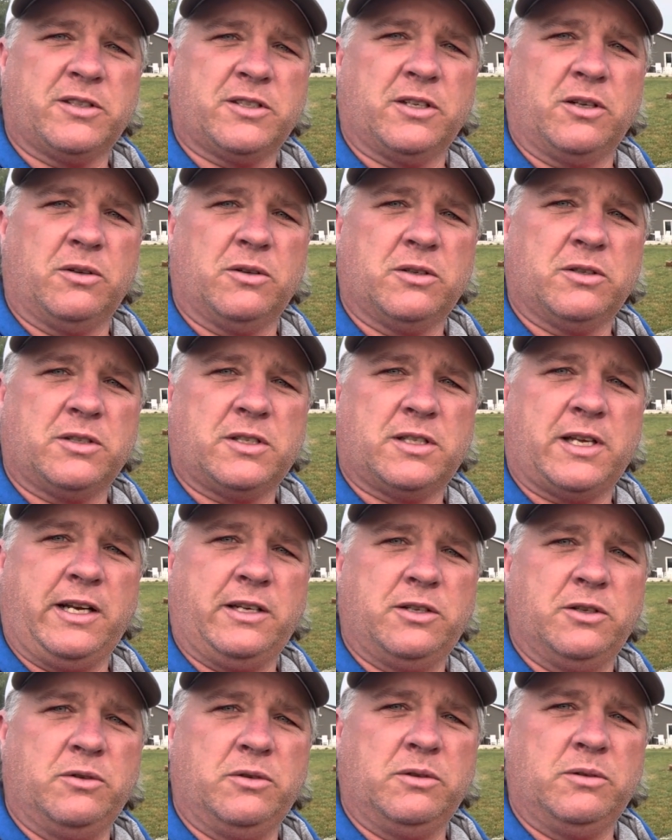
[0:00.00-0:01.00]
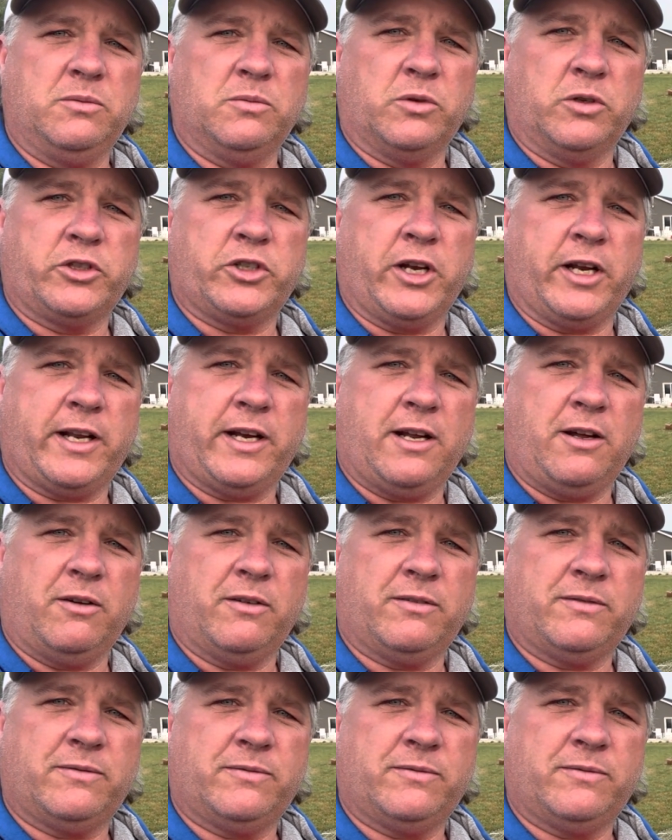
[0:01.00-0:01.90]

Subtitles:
So stay tuned, we'll check it out.